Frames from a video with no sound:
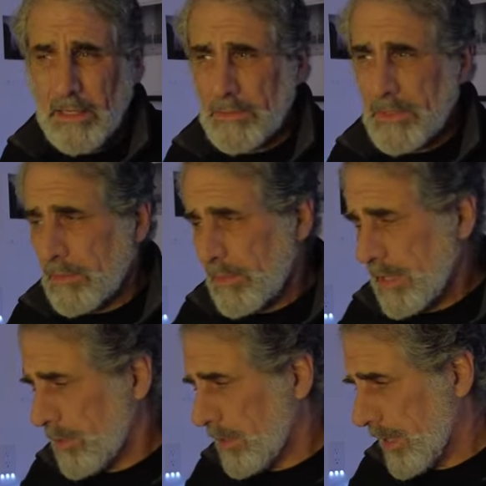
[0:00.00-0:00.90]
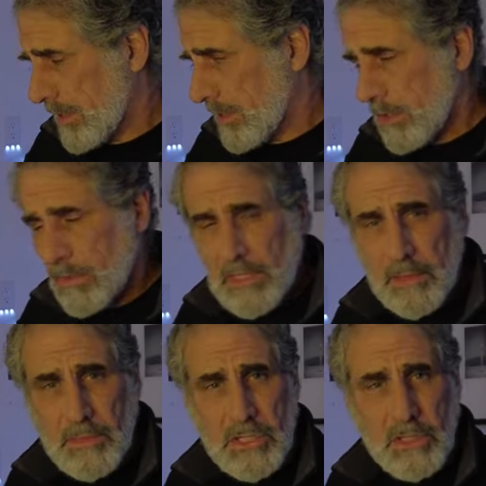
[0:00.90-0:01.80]
some people like to use,
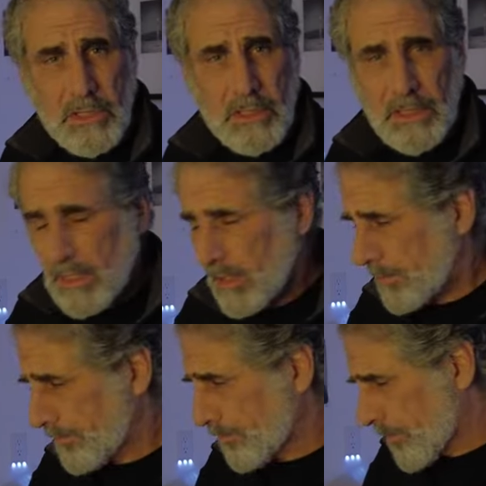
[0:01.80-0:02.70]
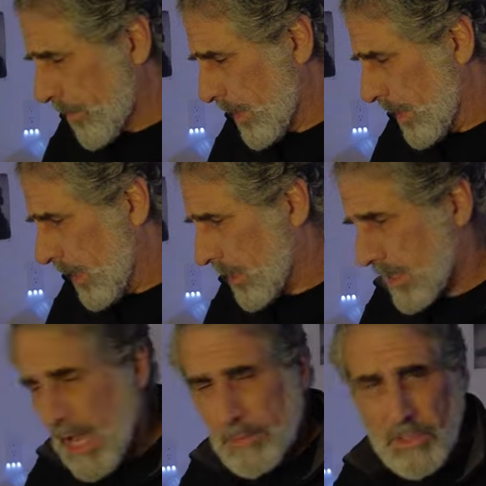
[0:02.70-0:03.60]
I'm sure,
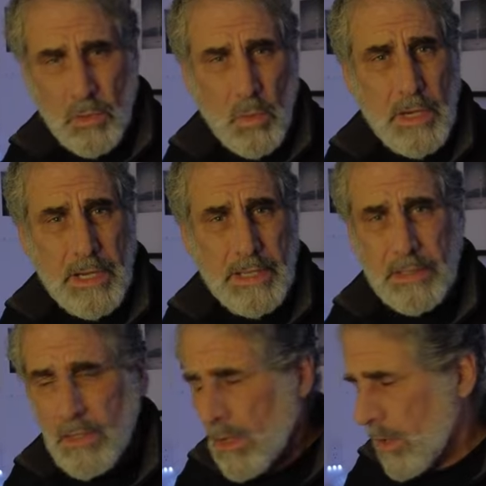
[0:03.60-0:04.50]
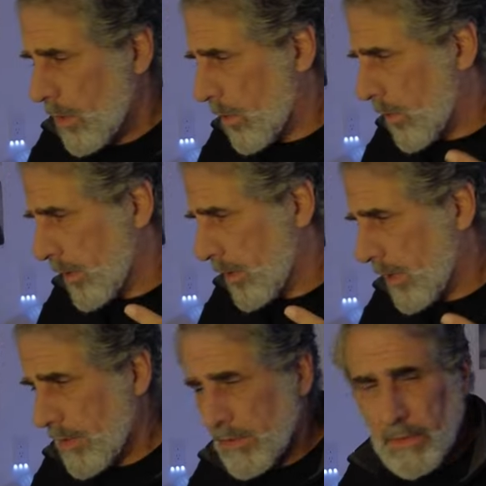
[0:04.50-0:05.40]
Capture One
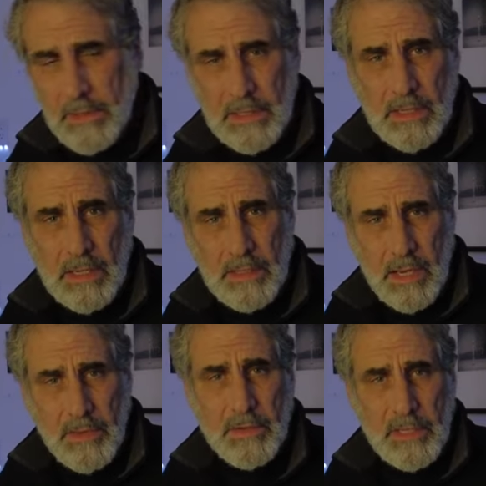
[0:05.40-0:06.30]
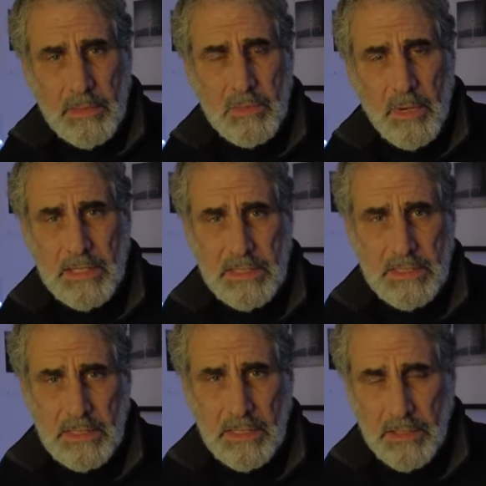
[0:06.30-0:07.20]
or other image
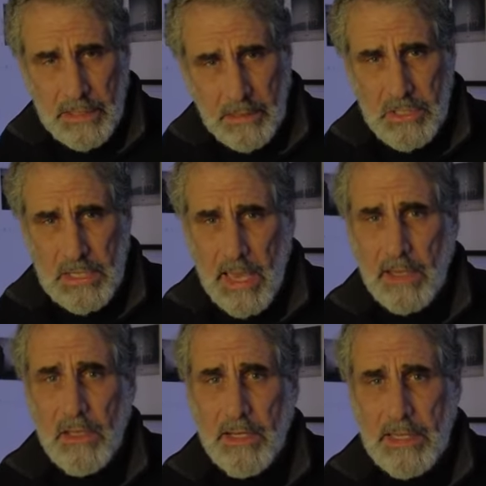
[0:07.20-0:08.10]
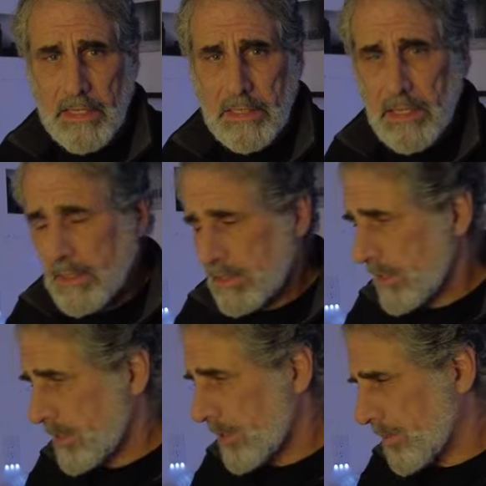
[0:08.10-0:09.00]
processing or image cataloging
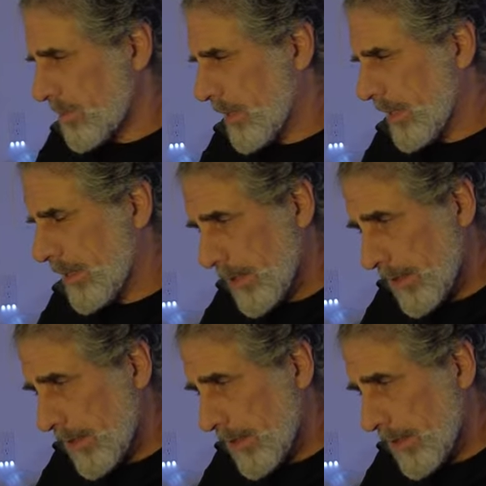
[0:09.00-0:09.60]
systems. But